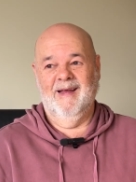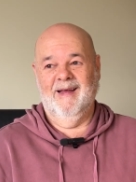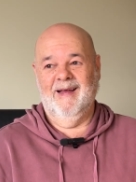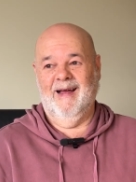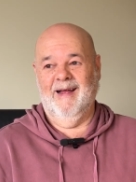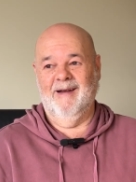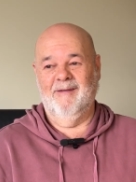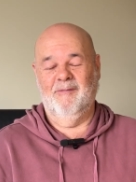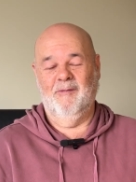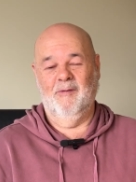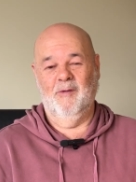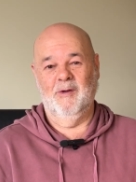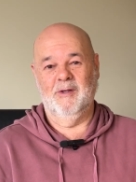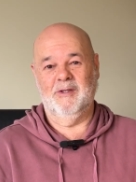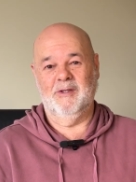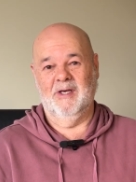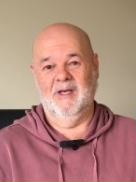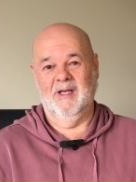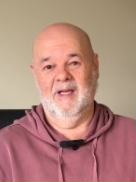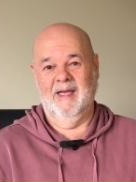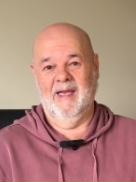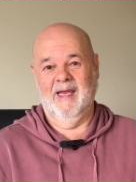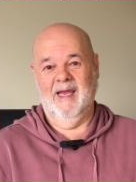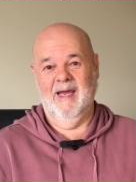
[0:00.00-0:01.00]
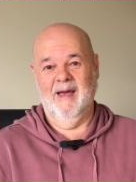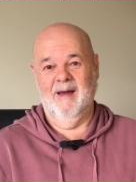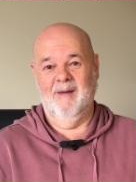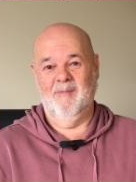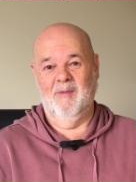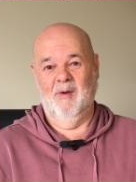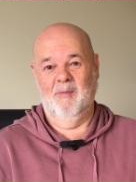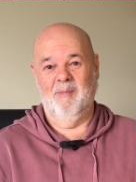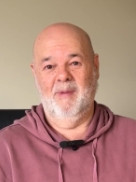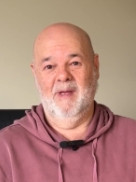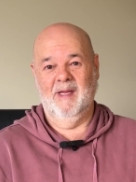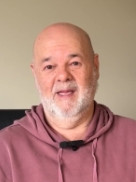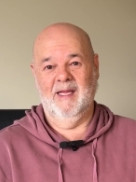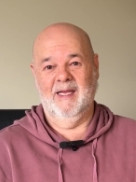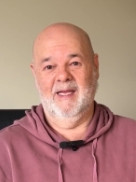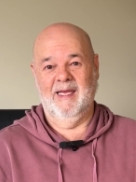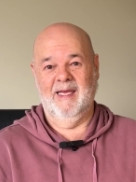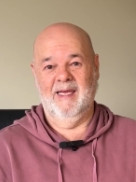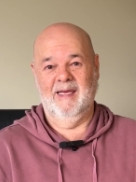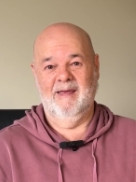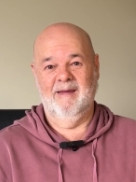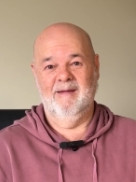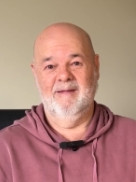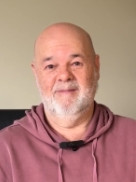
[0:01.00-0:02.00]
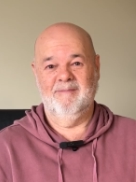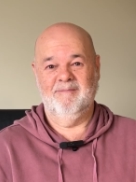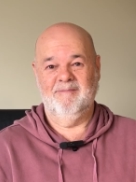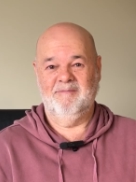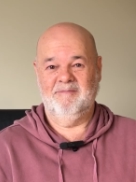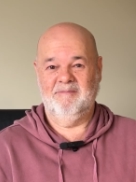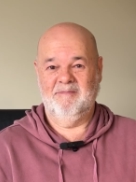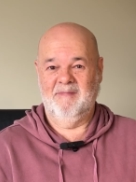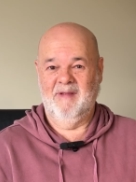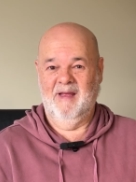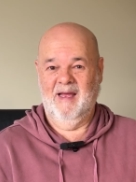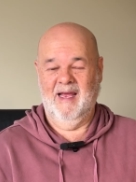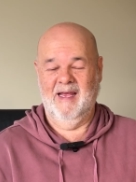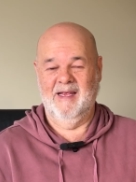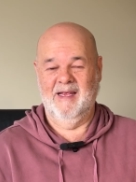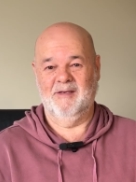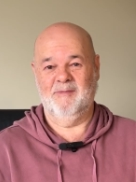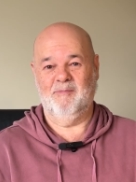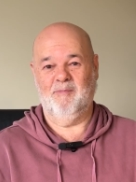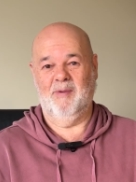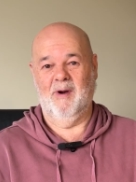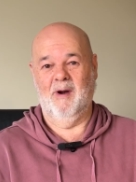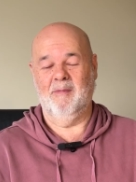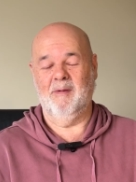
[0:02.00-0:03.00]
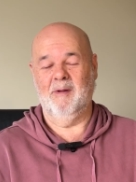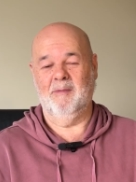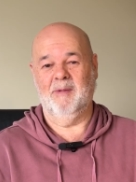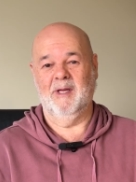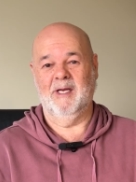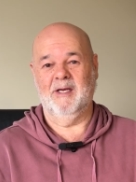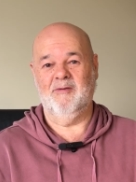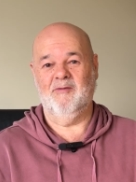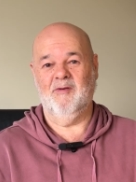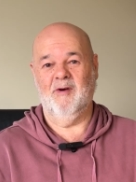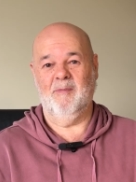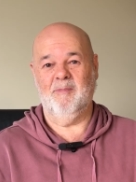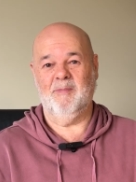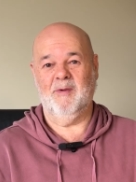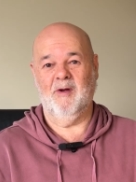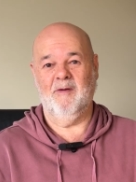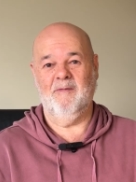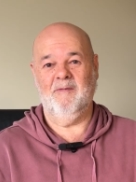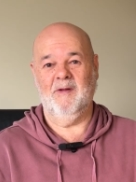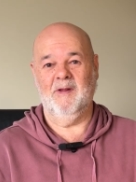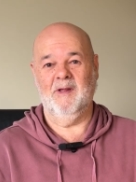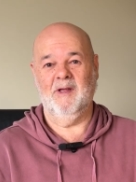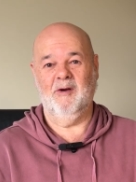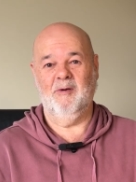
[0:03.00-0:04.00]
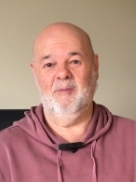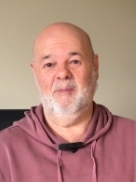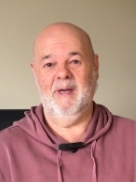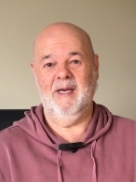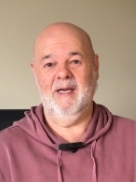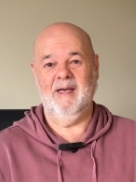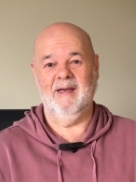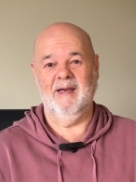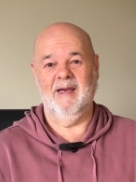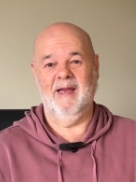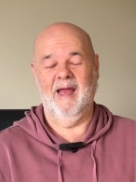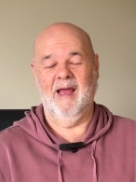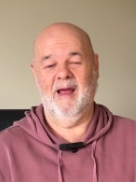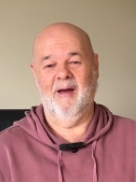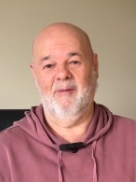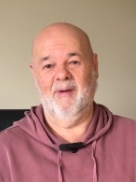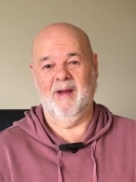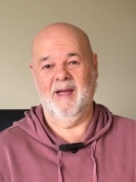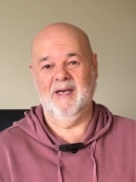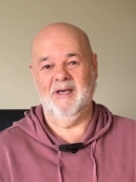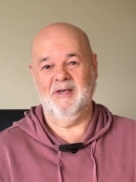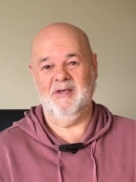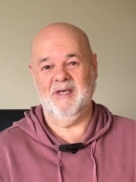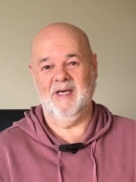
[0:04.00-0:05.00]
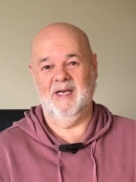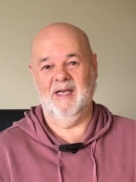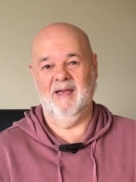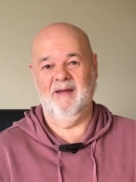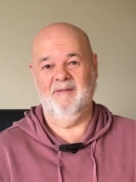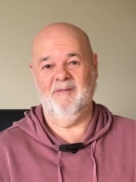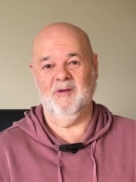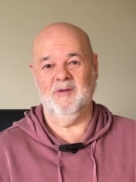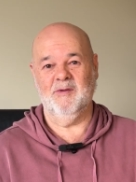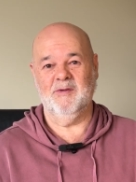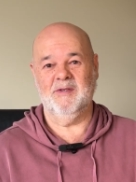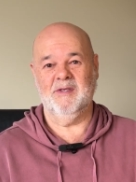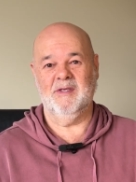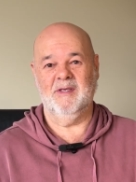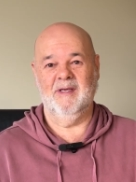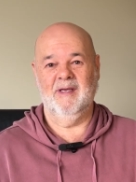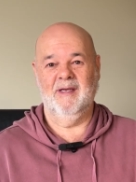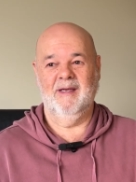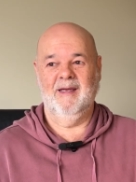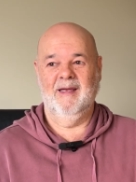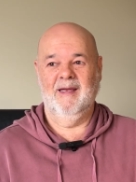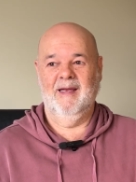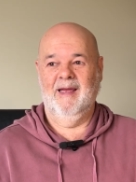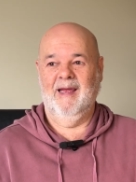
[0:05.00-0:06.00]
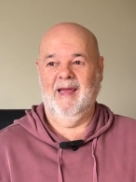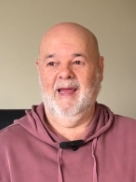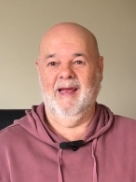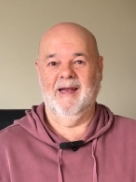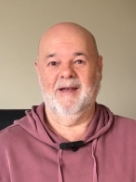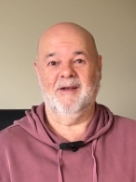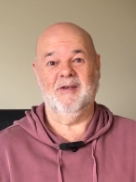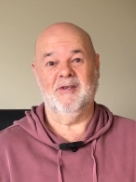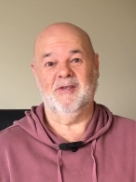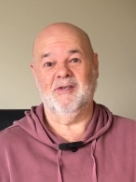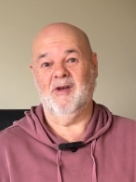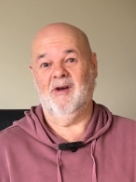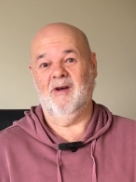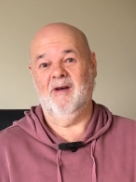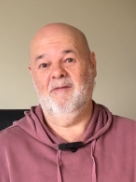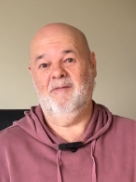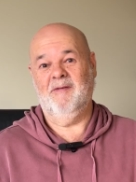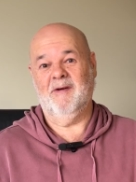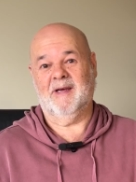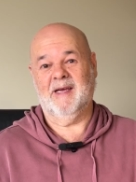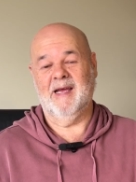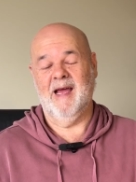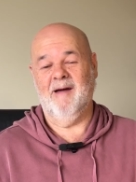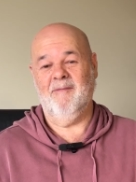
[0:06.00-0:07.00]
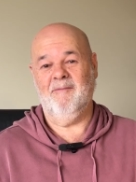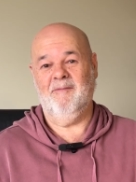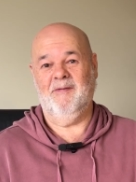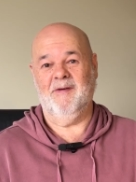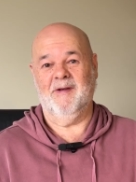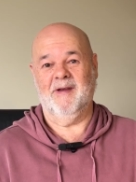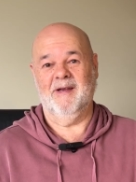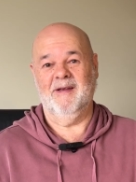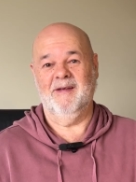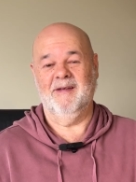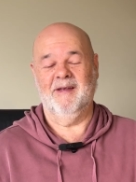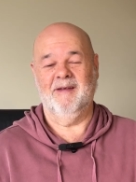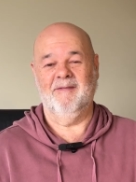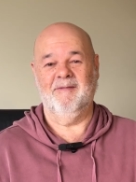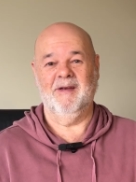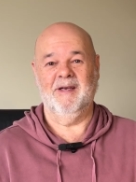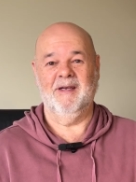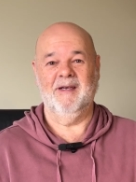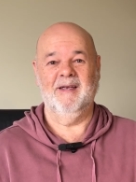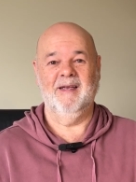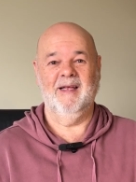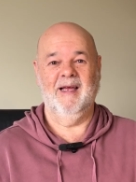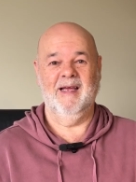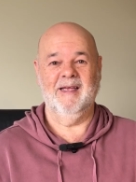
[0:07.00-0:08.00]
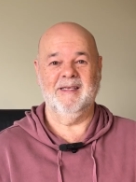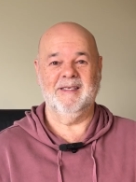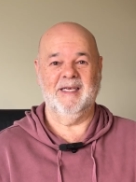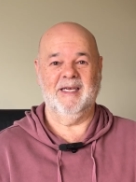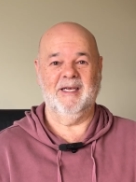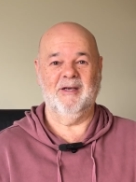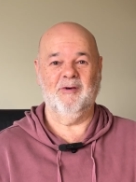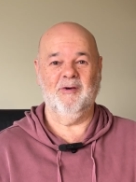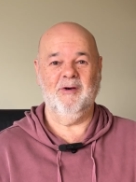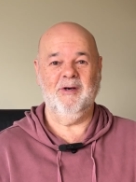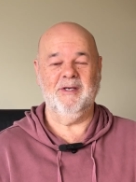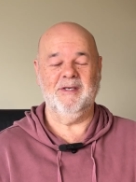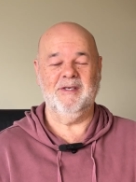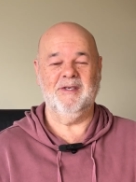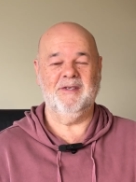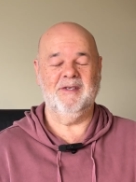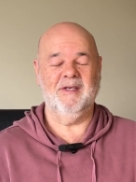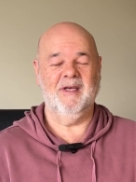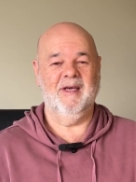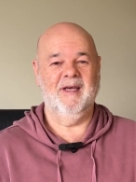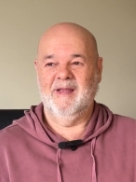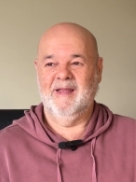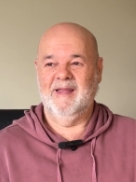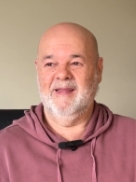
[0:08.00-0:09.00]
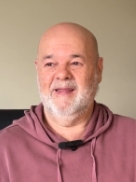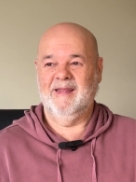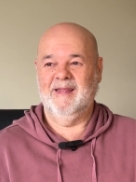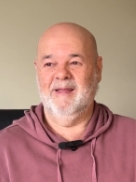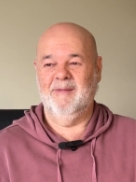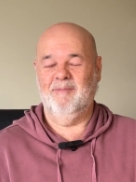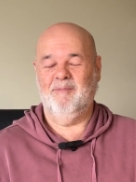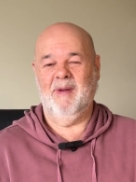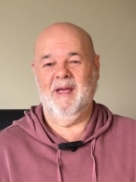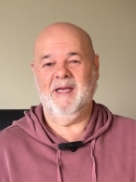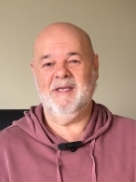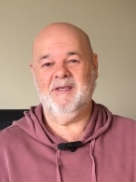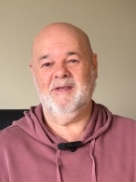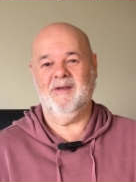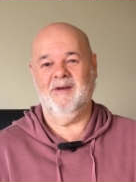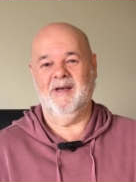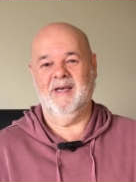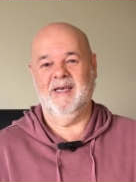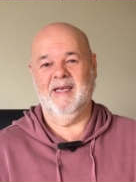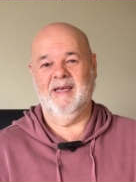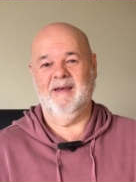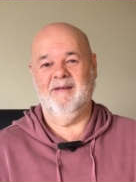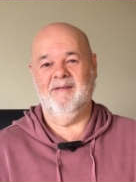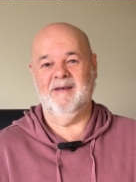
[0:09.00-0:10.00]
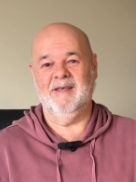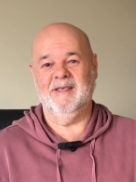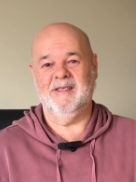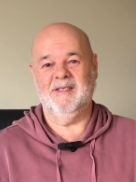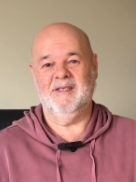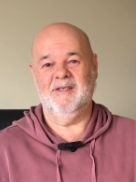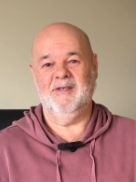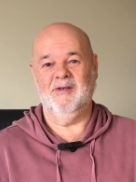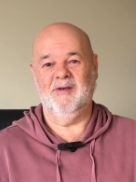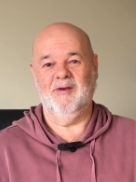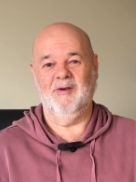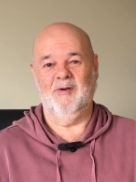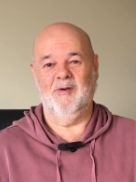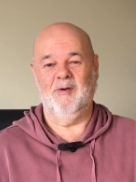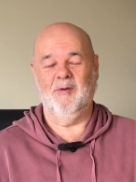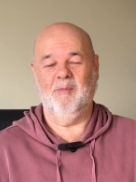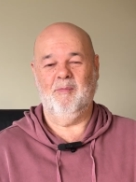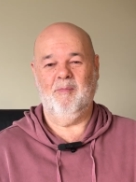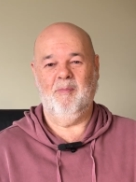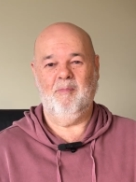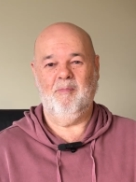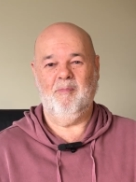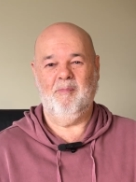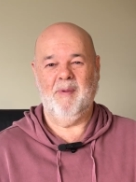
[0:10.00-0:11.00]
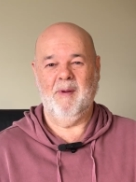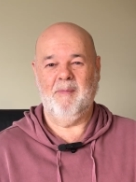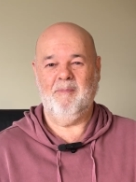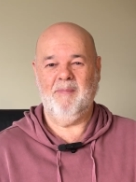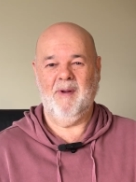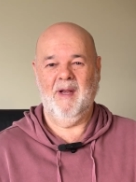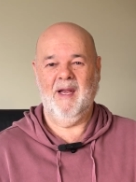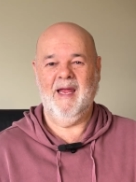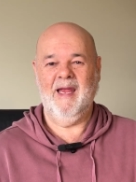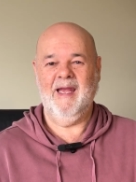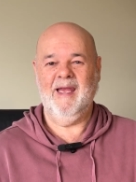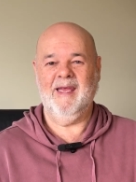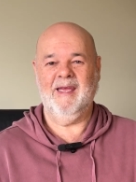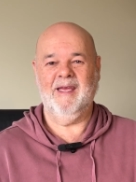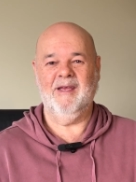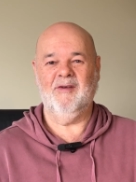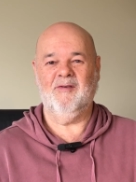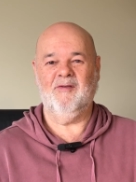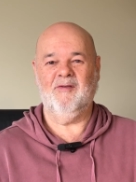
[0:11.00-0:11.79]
unfortunately our mobility has probably dropped off a little bit. Our energy levels, our desire for comfort even has increased. The best idea is to be planning your